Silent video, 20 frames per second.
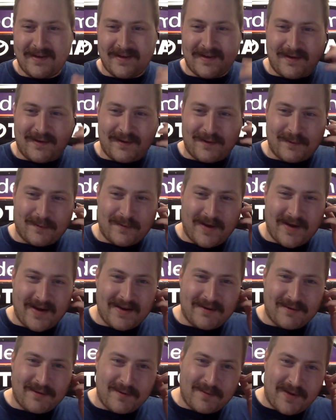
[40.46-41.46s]
All
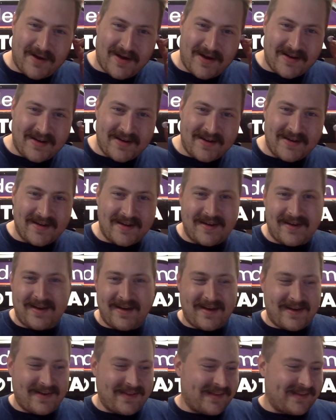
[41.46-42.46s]
right, everybody.
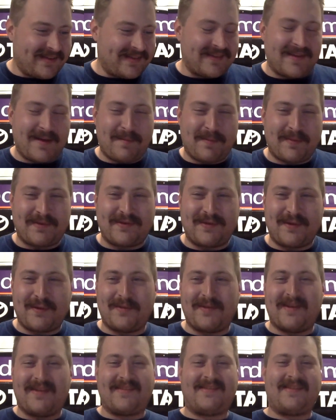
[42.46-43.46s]
This is
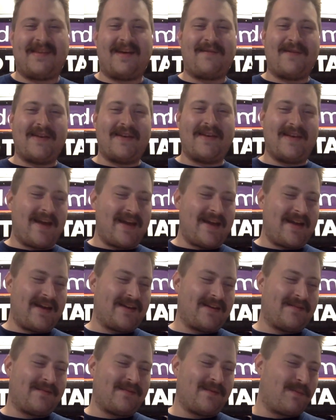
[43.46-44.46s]
episode
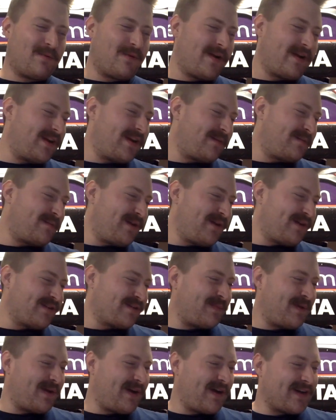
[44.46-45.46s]
78 of the Breaking
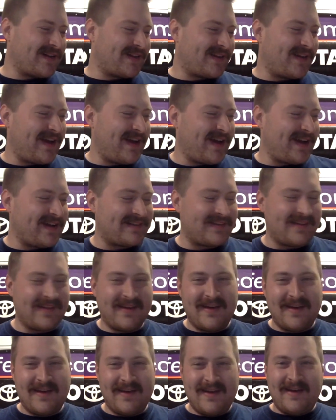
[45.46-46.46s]
Balls podcast.
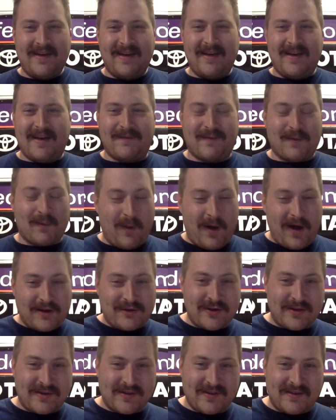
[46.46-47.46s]
If you're
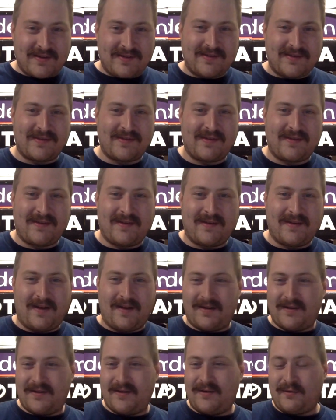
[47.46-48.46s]
watching this
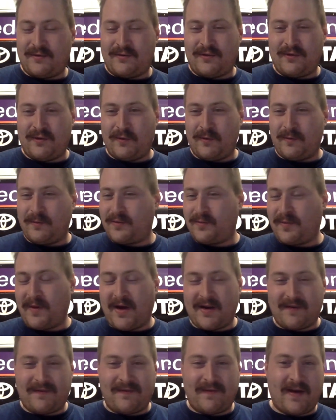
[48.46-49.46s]
on YouTube,
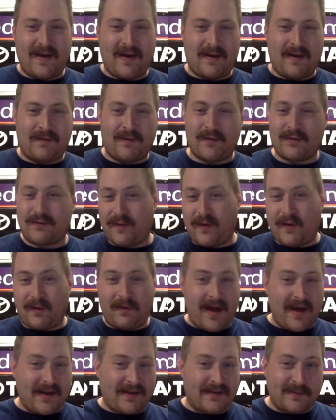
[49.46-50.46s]
Spotify, first of all,
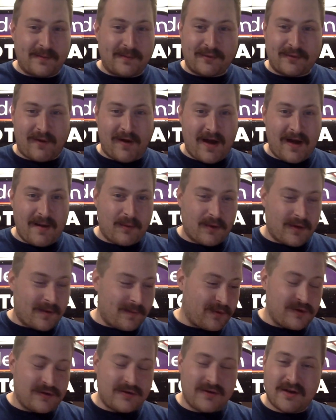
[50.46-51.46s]
like, subscribe. We
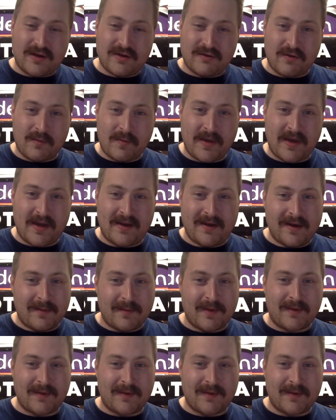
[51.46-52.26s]
appreciate you for being here.